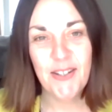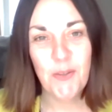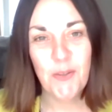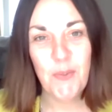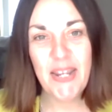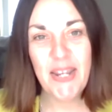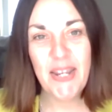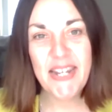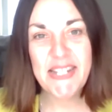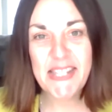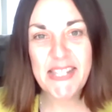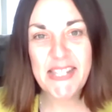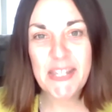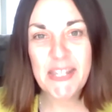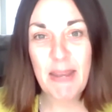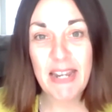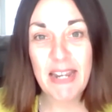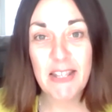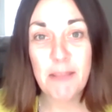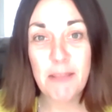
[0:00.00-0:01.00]
We exist to
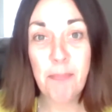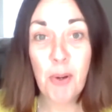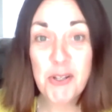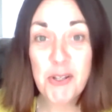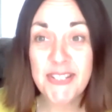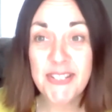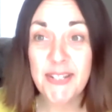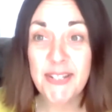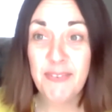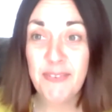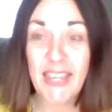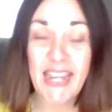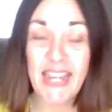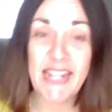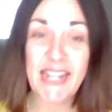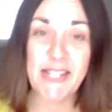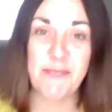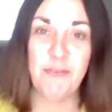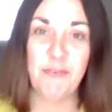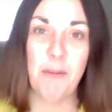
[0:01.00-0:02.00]
make the positive
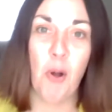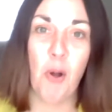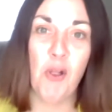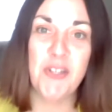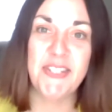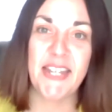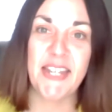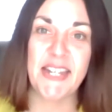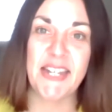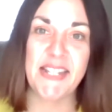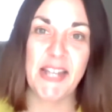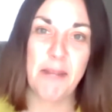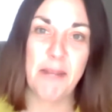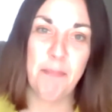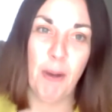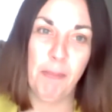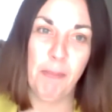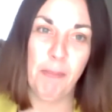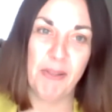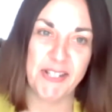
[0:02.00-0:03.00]
case for politics and
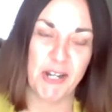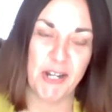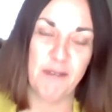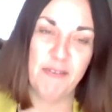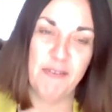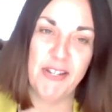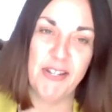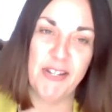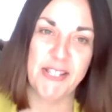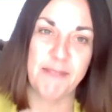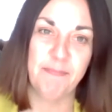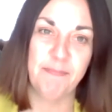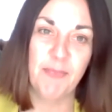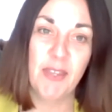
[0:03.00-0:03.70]
public service.